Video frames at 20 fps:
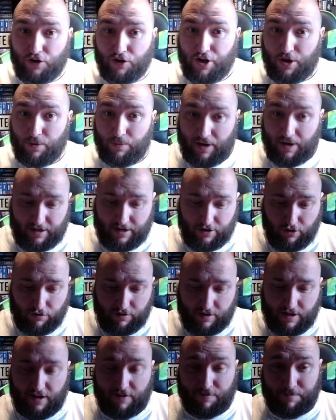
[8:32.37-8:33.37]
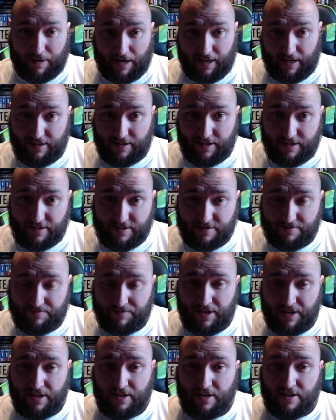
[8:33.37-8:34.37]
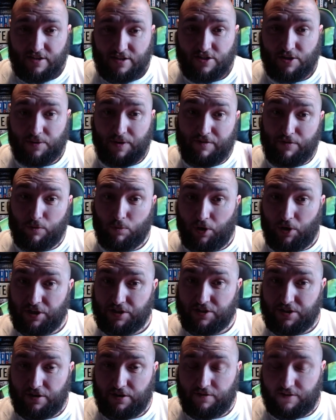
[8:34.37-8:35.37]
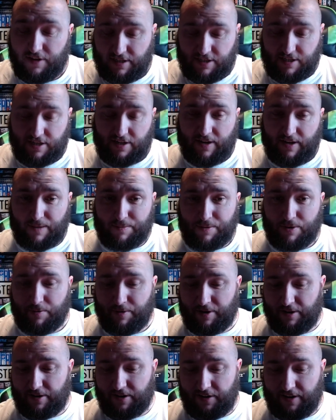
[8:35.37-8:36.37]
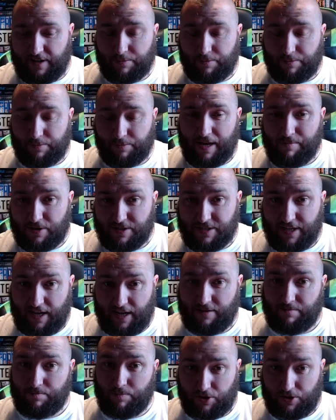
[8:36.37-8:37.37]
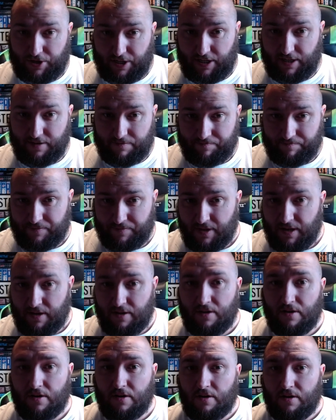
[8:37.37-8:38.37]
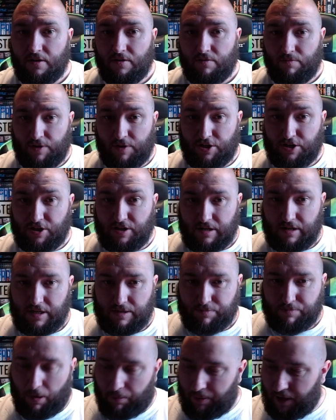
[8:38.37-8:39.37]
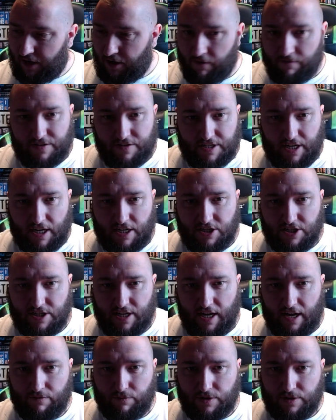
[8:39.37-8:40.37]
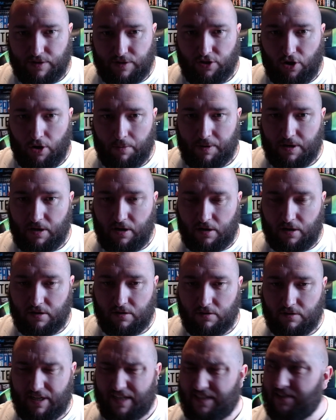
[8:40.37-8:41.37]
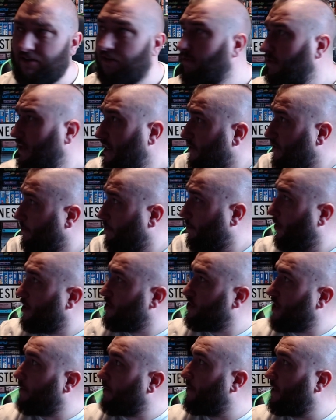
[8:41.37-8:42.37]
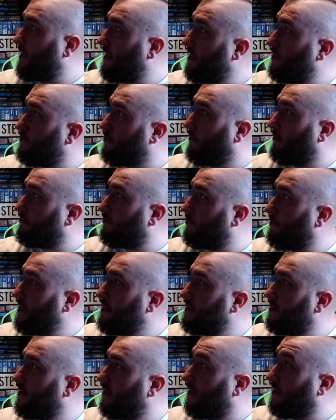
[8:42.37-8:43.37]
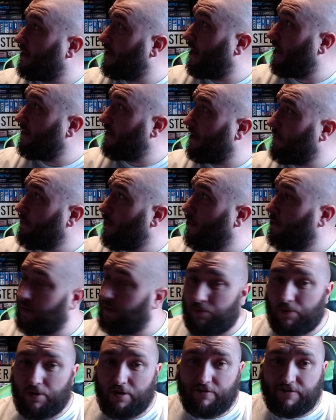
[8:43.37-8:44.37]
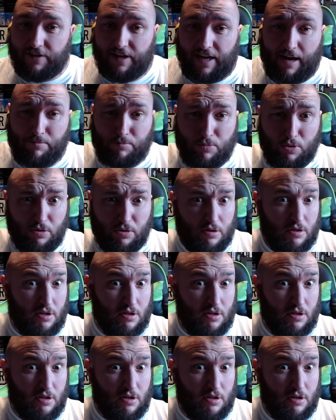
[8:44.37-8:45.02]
no way currently of playing this, so either one or two things is going to happen. I'm going to end up getting my Saturn modded, which is probably a conversation to have with Simon Locke, unless I buy a Japanese one from Italy. That might be worth a gamble.